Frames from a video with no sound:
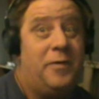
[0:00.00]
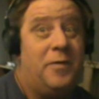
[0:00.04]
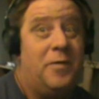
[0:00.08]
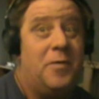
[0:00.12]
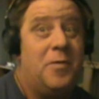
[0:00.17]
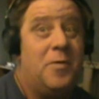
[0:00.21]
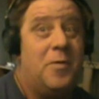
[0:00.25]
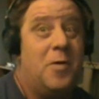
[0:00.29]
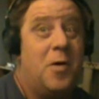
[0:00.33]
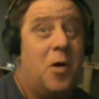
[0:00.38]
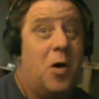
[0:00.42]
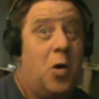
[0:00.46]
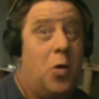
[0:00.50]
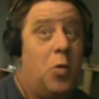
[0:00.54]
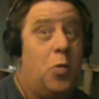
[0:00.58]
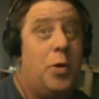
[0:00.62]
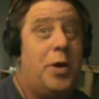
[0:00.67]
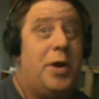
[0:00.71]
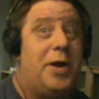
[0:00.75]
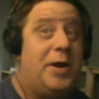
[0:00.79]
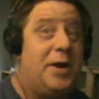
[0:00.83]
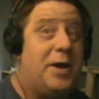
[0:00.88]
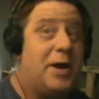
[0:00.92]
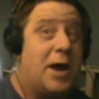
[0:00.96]
So are
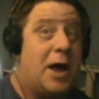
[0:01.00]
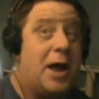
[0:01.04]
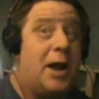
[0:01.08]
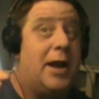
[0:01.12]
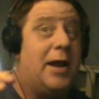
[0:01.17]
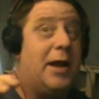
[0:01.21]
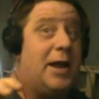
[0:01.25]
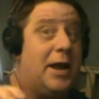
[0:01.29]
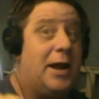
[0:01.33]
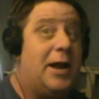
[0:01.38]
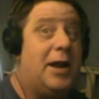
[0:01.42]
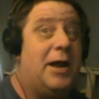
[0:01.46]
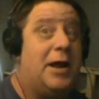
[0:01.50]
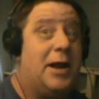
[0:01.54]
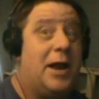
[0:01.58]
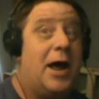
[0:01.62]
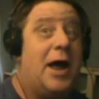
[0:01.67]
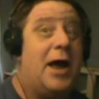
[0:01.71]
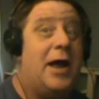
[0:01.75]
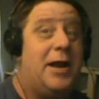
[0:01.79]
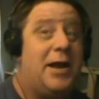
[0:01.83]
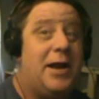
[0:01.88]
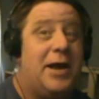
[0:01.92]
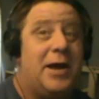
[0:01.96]
we kind of getting an
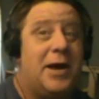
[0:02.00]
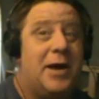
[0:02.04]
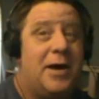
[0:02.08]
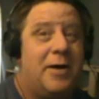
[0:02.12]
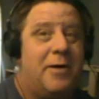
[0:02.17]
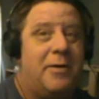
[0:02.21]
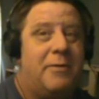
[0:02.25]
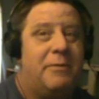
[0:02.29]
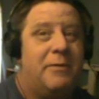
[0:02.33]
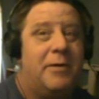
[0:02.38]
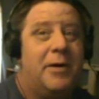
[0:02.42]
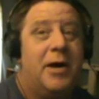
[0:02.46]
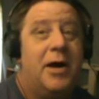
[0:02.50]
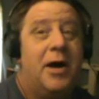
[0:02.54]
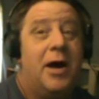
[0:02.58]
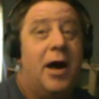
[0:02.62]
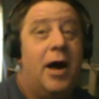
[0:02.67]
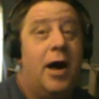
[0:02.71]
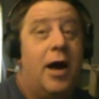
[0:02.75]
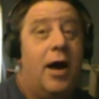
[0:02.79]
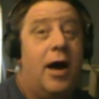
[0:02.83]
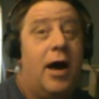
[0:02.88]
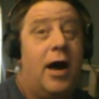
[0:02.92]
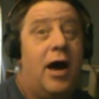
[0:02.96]
idea of
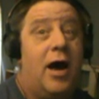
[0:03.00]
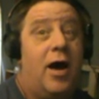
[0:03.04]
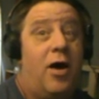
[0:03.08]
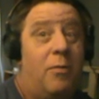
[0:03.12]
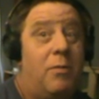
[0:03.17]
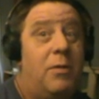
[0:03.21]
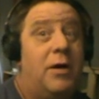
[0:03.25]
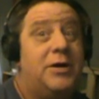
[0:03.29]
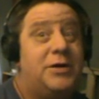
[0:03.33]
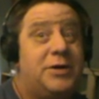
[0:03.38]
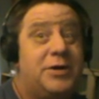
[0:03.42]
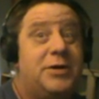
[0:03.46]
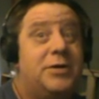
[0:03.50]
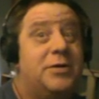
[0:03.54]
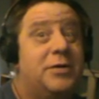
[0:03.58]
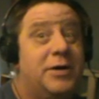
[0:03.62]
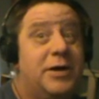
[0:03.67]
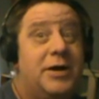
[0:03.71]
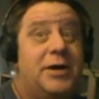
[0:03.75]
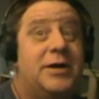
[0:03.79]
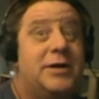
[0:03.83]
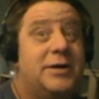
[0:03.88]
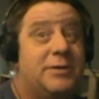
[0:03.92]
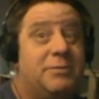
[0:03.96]
how much
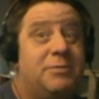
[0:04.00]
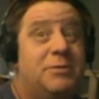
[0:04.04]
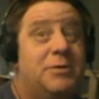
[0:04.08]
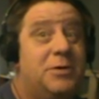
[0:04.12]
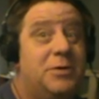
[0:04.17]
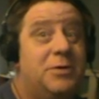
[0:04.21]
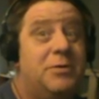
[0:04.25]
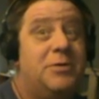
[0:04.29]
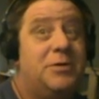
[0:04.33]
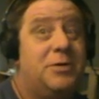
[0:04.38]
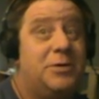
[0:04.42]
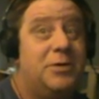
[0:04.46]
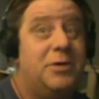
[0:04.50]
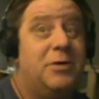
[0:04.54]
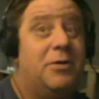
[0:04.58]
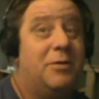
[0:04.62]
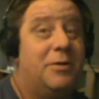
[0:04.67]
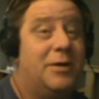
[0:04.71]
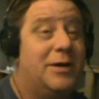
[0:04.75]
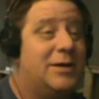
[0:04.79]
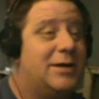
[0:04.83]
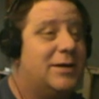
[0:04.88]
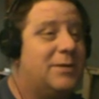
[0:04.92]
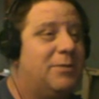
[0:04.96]
there is for you to
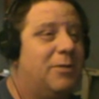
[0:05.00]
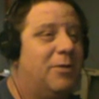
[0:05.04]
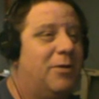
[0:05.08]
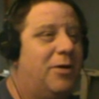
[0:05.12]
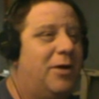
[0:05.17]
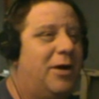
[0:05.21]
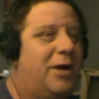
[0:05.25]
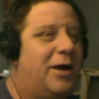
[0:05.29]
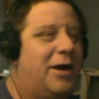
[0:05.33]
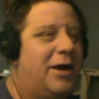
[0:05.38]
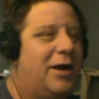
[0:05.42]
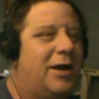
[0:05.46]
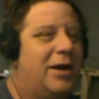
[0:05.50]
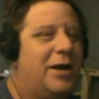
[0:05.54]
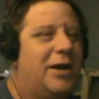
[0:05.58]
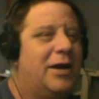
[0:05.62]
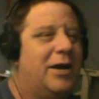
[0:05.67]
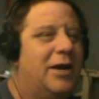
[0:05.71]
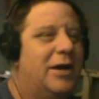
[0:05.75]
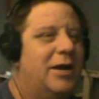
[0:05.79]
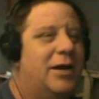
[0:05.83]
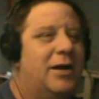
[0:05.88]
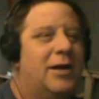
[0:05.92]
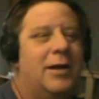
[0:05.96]
go explore?
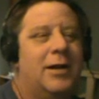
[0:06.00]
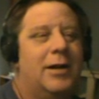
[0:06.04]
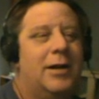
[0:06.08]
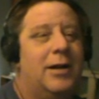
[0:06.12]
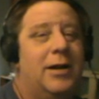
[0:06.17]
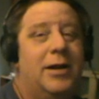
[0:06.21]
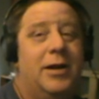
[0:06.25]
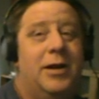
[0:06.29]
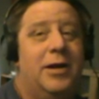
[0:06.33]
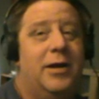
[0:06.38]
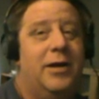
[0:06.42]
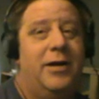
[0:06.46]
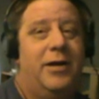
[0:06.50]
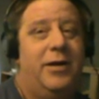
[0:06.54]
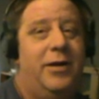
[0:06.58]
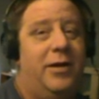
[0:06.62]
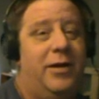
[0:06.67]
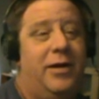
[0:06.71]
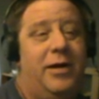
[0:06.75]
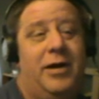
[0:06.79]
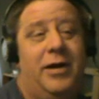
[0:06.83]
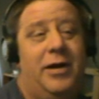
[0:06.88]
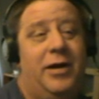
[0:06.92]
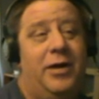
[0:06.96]

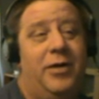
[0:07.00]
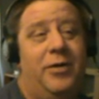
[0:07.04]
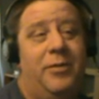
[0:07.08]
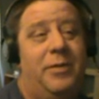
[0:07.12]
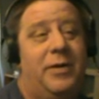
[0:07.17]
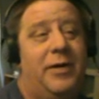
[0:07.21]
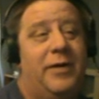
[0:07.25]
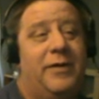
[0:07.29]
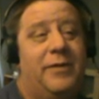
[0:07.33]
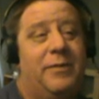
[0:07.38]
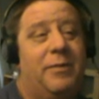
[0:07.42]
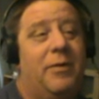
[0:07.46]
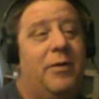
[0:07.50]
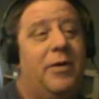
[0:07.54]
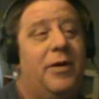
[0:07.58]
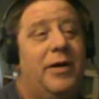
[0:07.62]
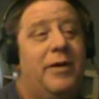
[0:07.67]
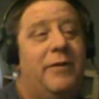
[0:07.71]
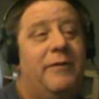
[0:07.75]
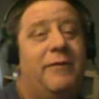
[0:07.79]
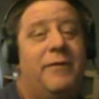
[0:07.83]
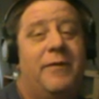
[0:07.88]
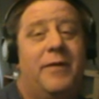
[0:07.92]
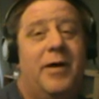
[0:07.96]
You'll be
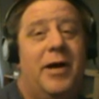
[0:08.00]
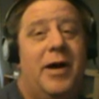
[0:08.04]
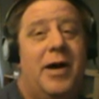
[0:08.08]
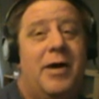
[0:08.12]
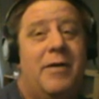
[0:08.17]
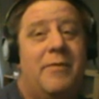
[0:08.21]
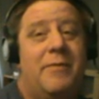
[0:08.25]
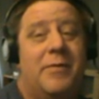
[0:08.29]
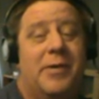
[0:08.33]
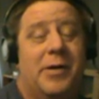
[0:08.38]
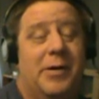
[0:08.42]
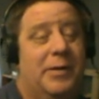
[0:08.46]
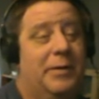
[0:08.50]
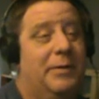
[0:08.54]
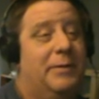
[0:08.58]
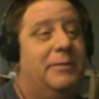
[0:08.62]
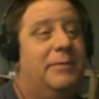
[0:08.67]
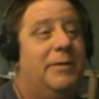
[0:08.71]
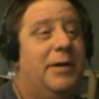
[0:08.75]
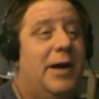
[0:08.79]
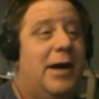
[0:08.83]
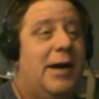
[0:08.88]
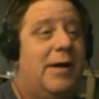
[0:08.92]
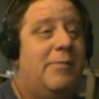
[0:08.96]
exploring forever,
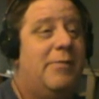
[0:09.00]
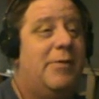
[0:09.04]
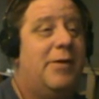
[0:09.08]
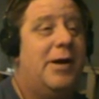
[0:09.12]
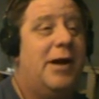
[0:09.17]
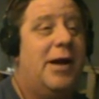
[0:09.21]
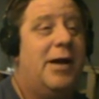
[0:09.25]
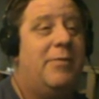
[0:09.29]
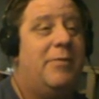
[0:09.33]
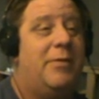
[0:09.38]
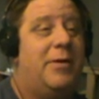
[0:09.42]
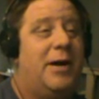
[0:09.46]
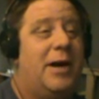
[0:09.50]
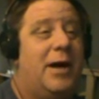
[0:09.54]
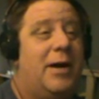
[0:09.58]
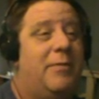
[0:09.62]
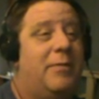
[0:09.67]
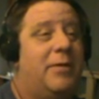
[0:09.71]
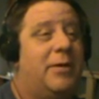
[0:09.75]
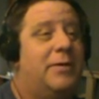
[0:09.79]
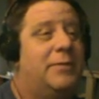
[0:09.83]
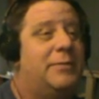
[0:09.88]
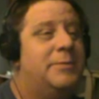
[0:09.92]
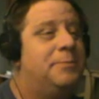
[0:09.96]
ever and ever and
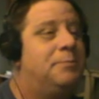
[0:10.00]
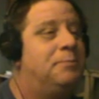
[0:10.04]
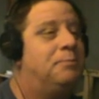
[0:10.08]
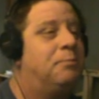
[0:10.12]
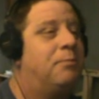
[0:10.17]
ever.